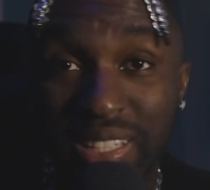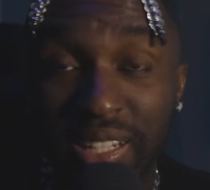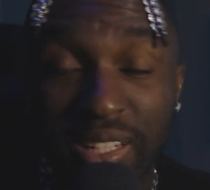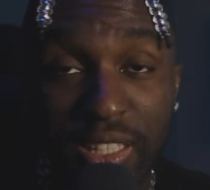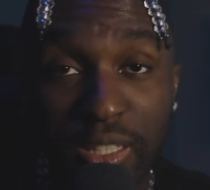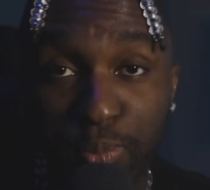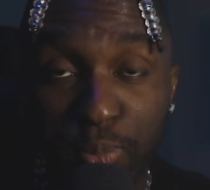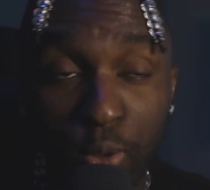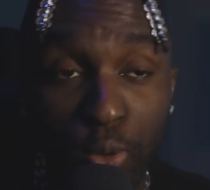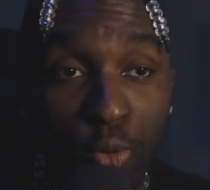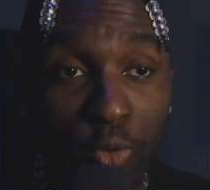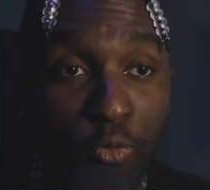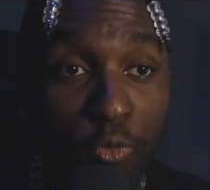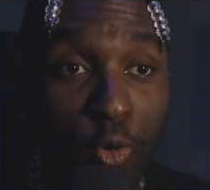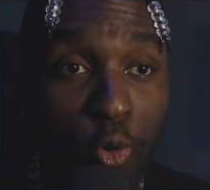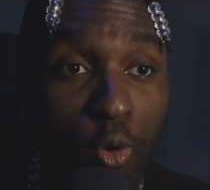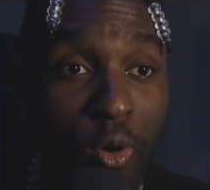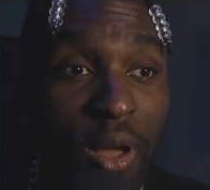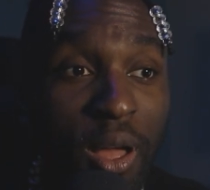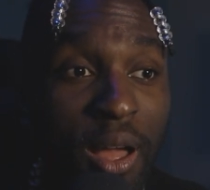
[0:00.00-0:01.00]
singing is
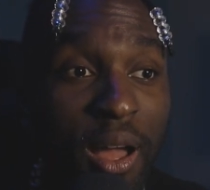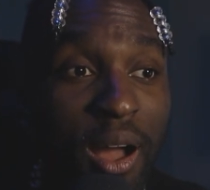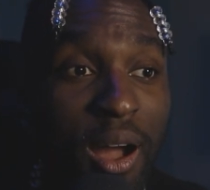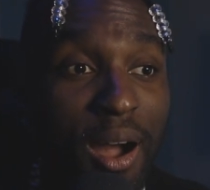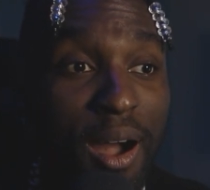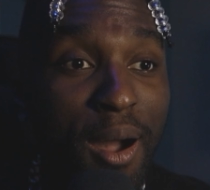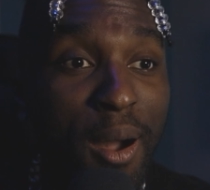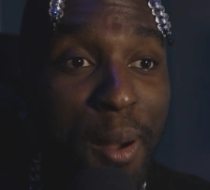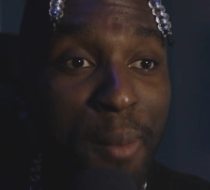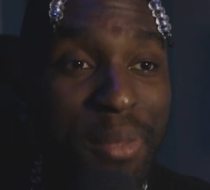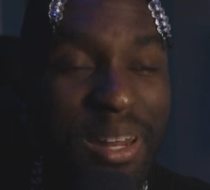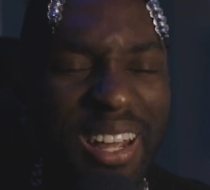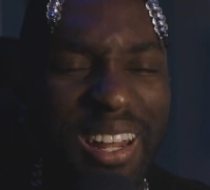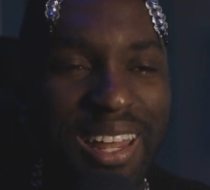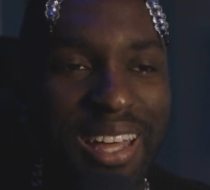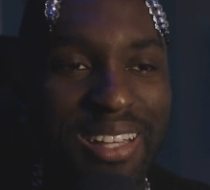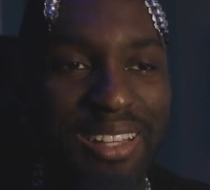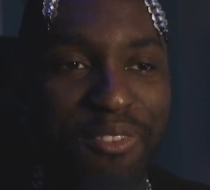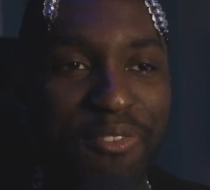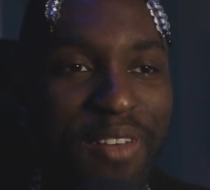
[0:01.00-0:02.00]
beautiful. And I
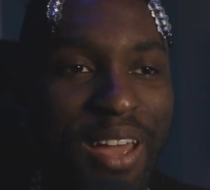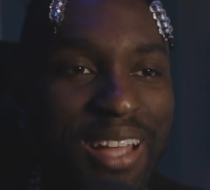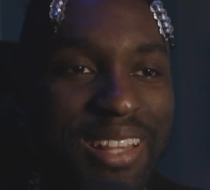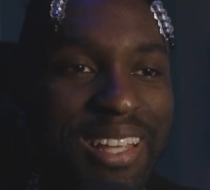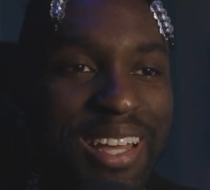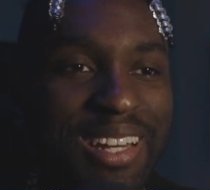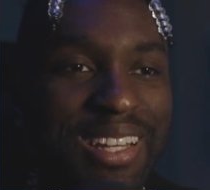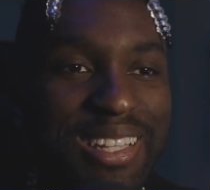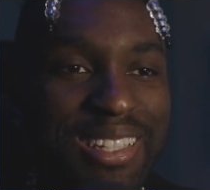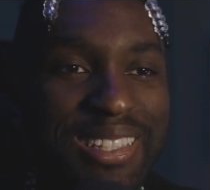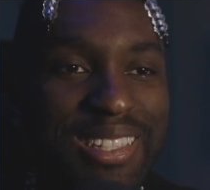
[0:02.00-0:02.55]
like the fact that he